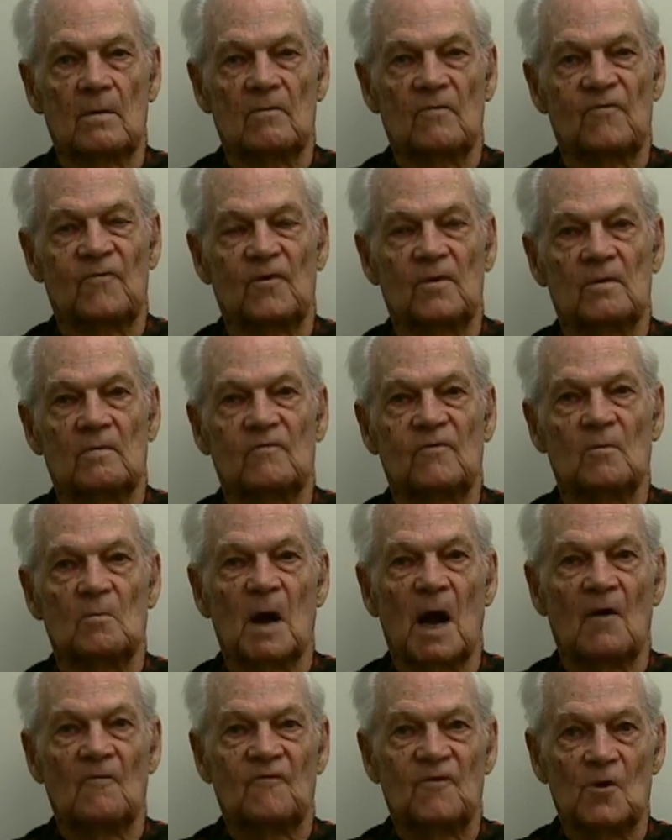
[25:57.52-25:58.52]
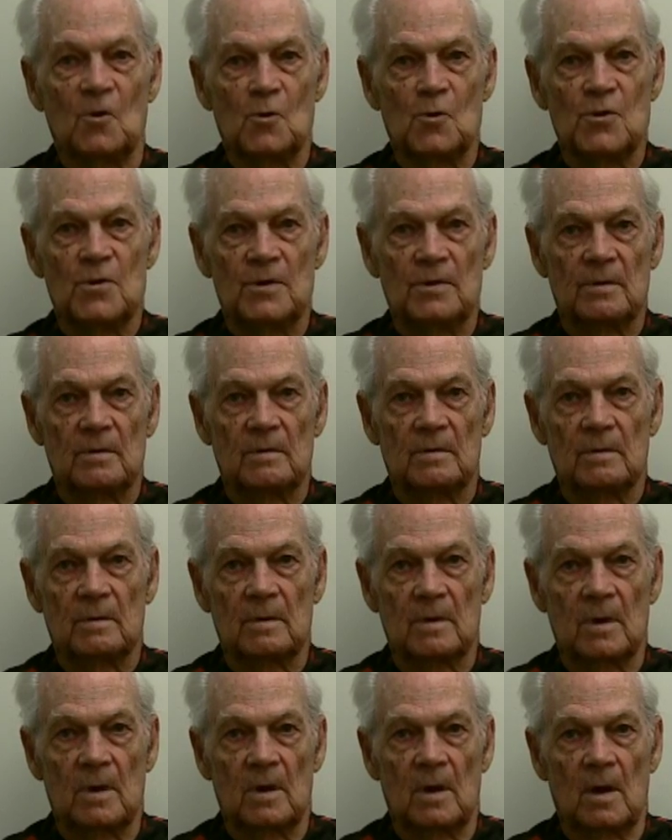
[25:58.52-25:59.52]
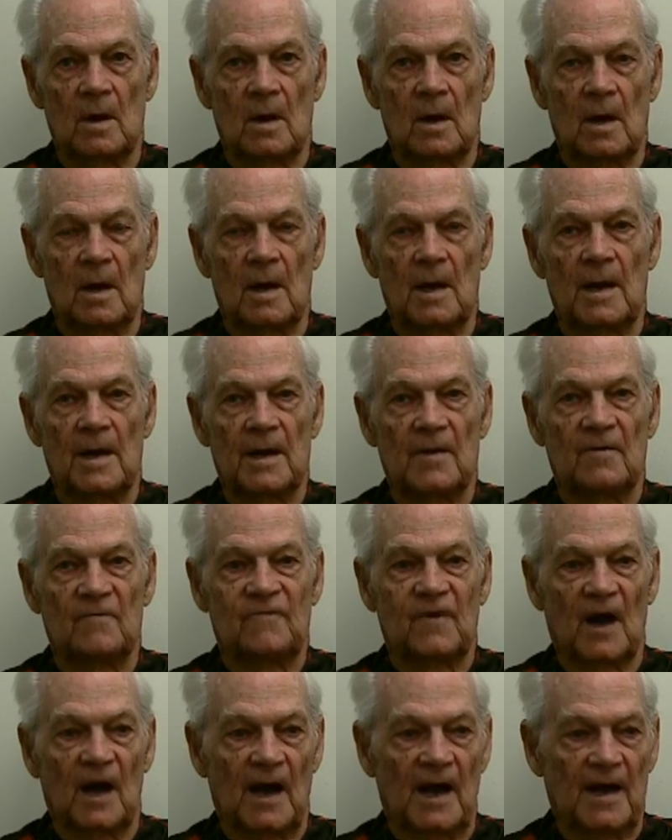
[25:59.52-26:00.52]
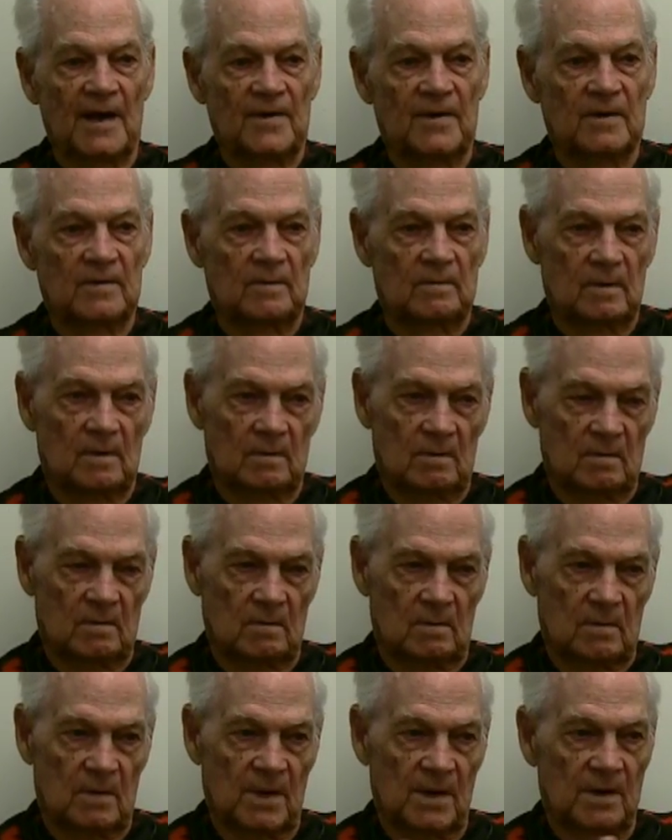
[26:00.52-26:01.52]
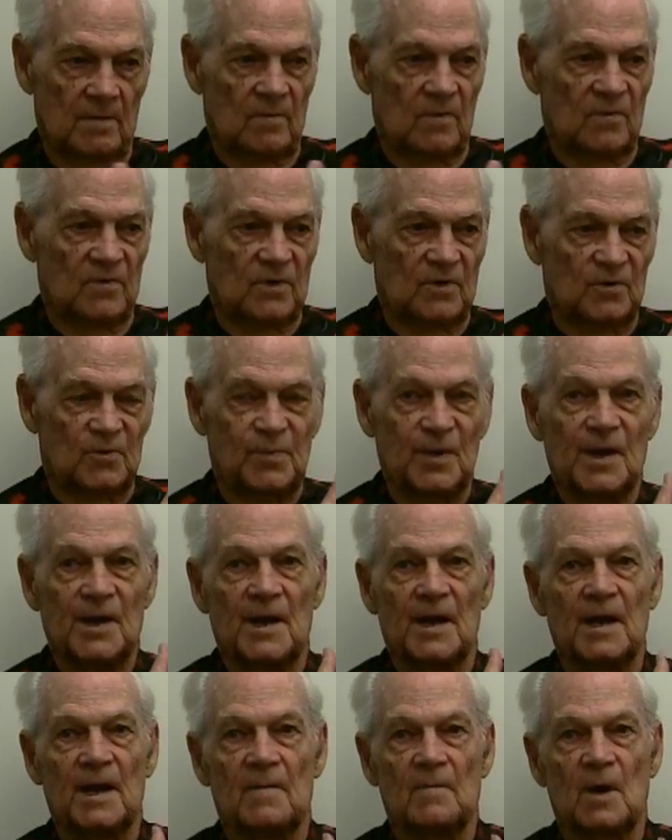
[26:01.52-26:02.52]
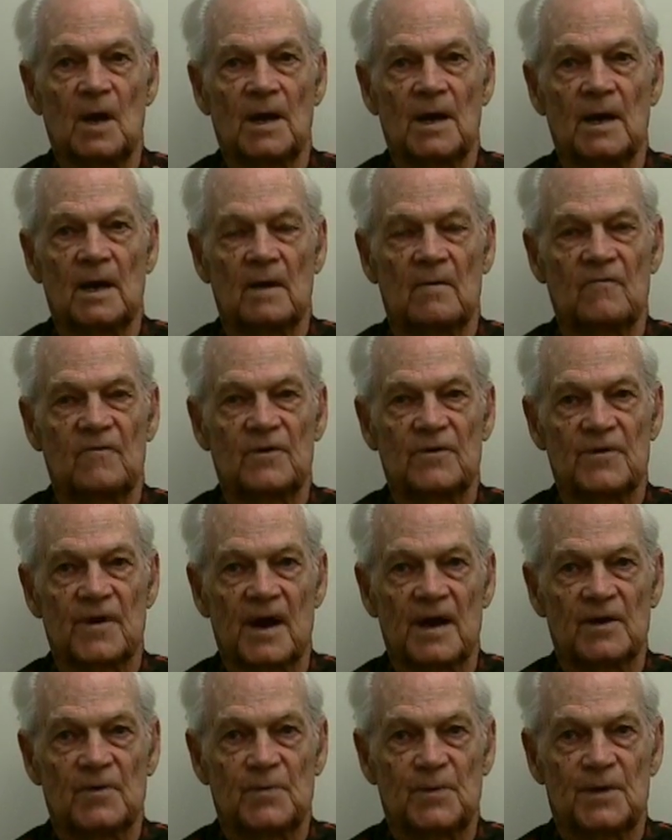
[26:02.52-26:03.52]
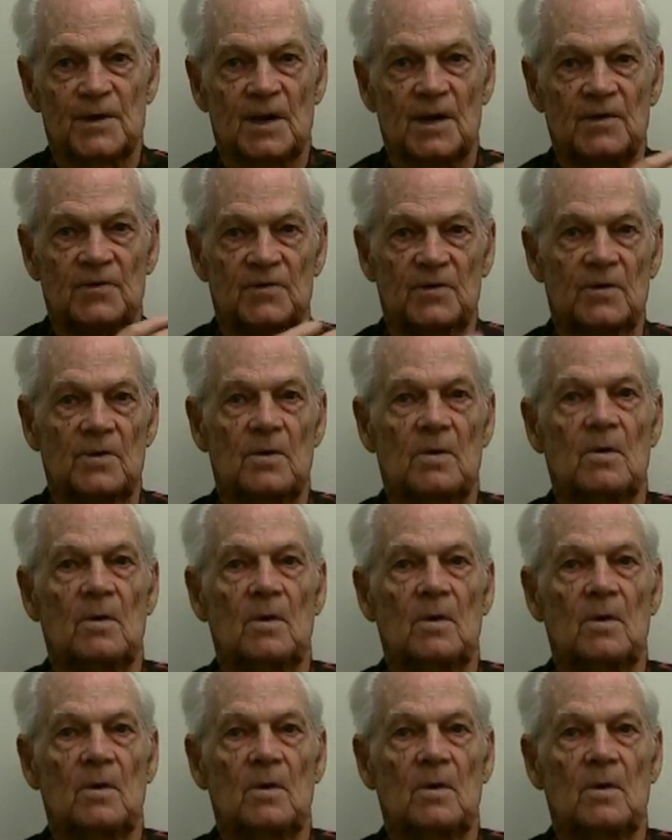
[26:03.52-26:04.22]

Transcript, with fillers: for my food. And if I had to spend any money for transportation